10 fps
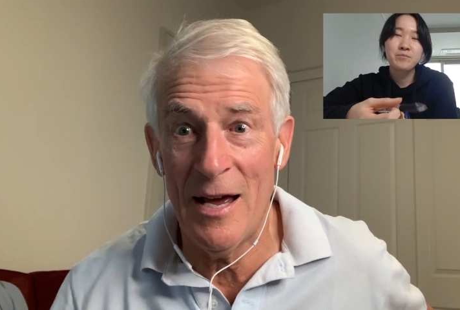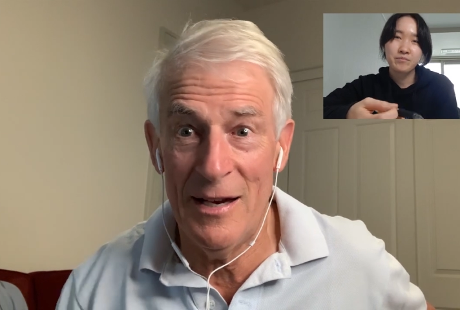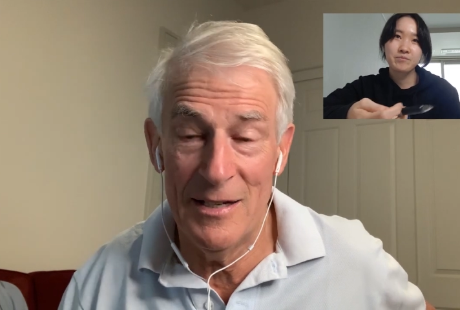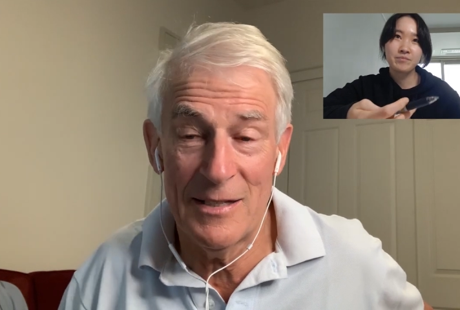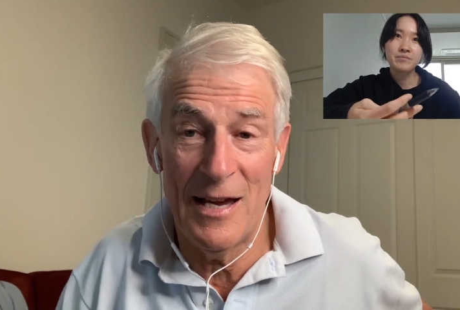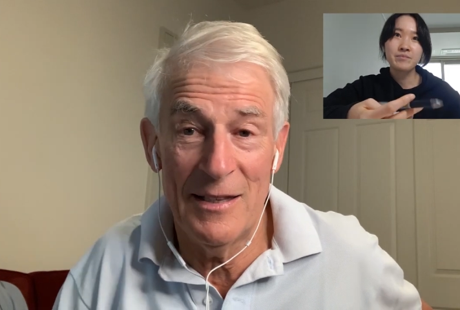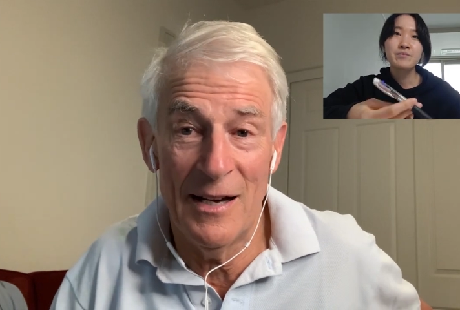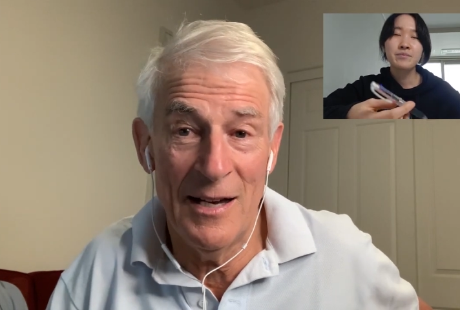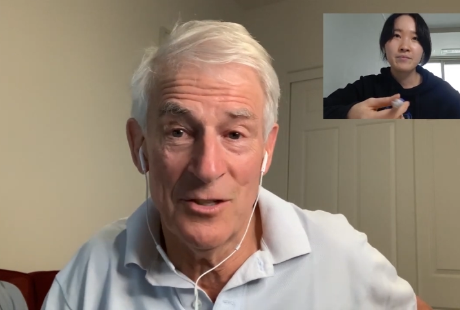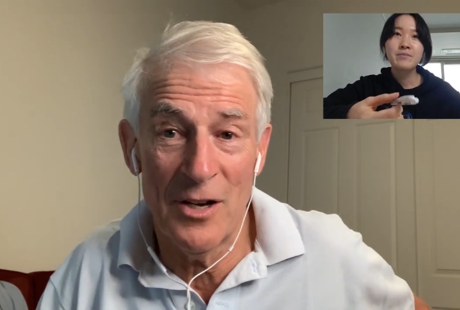Speaker 1: at least I had the
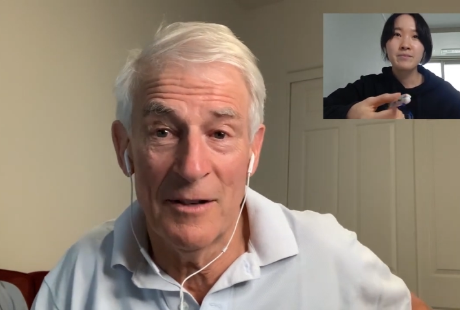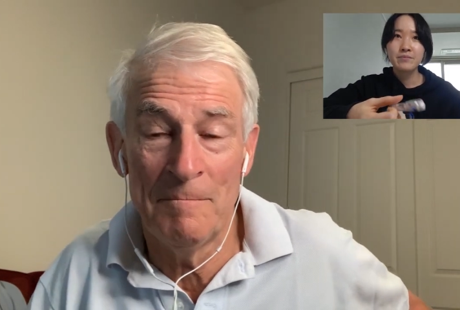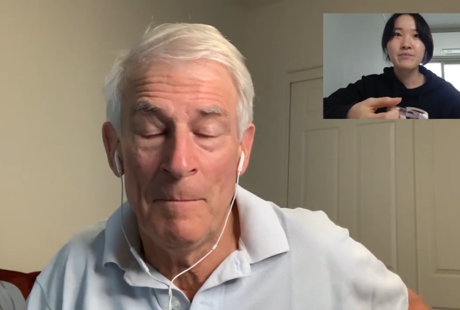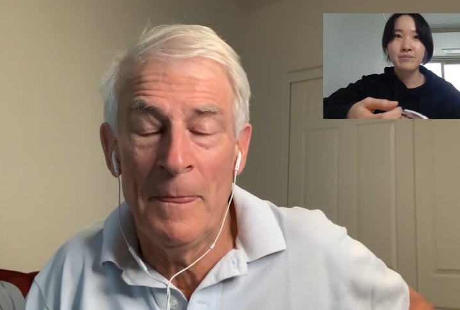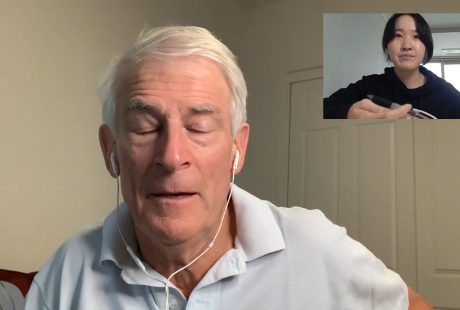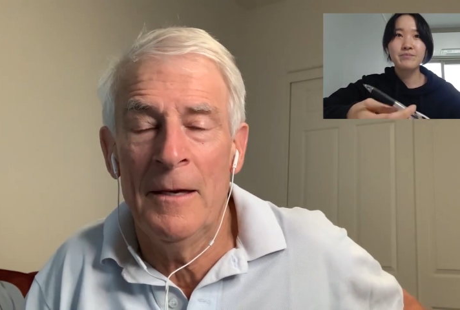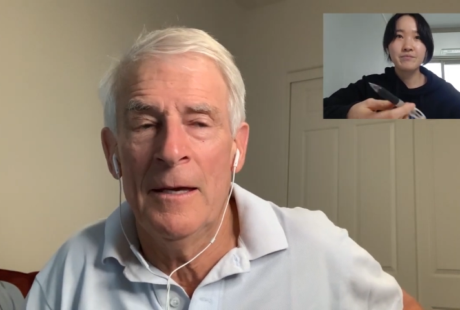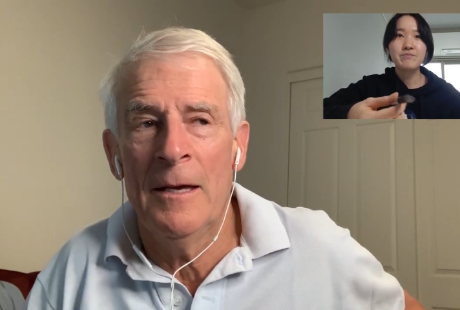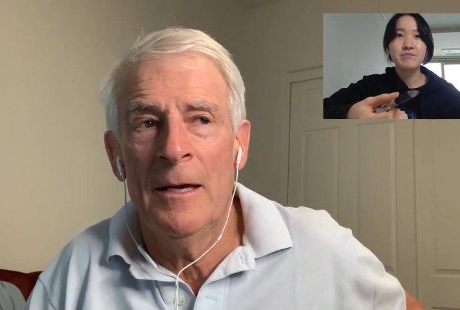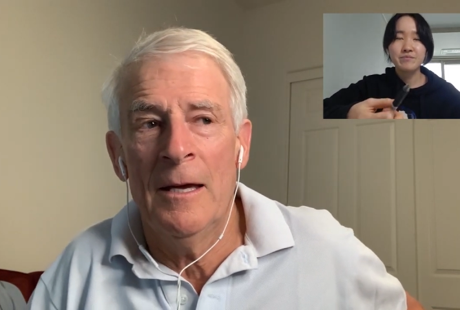Hanja.
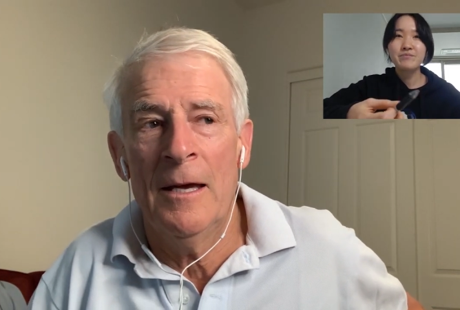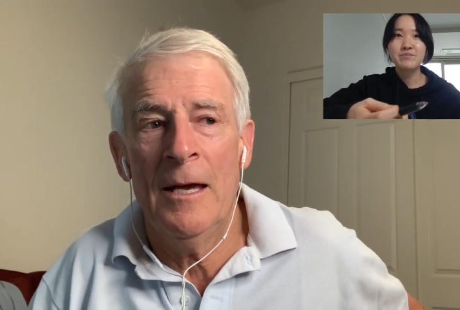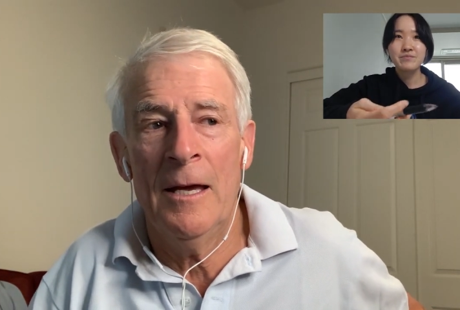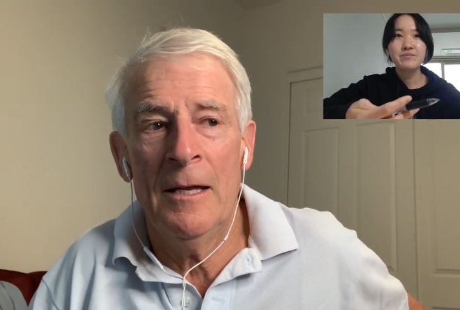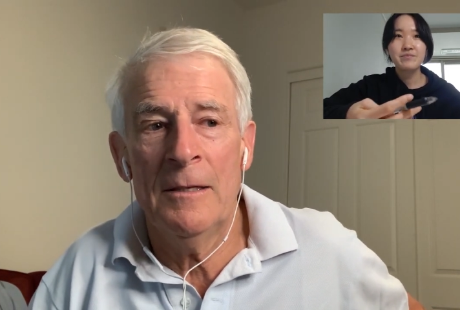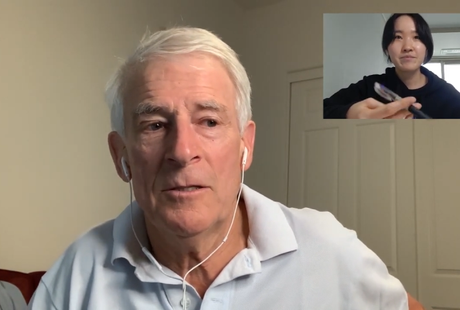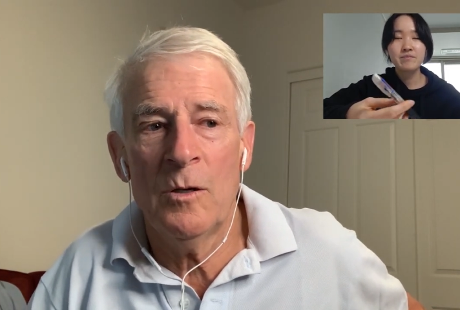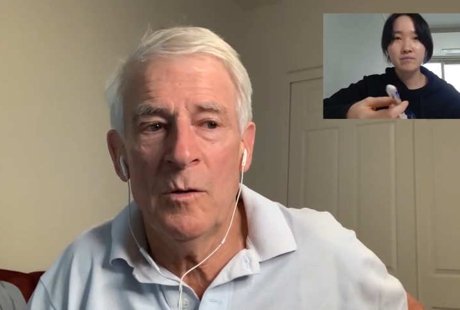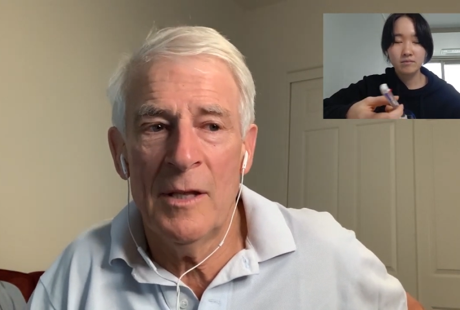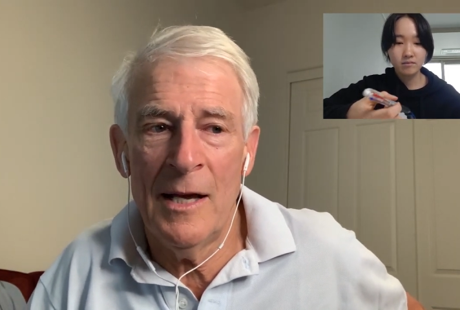And
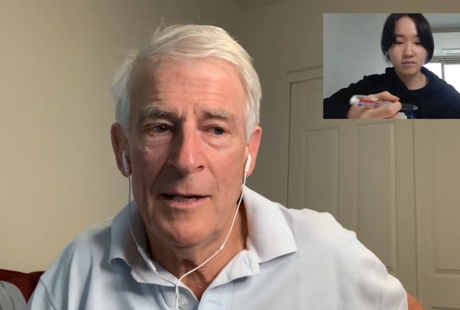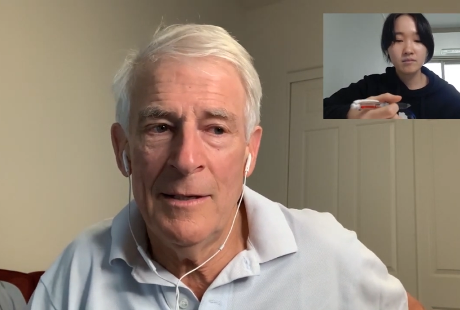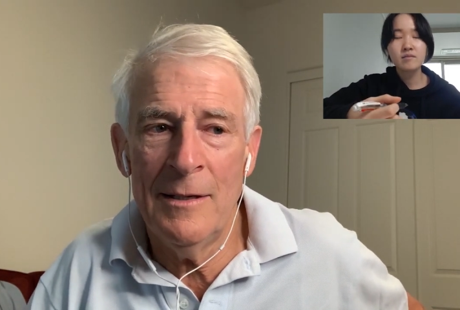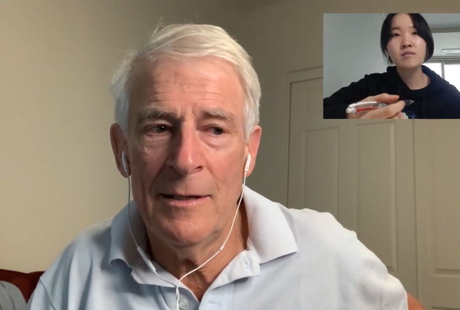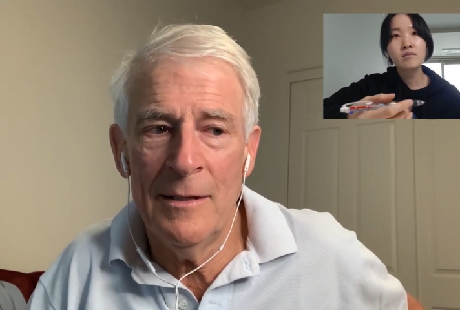so then,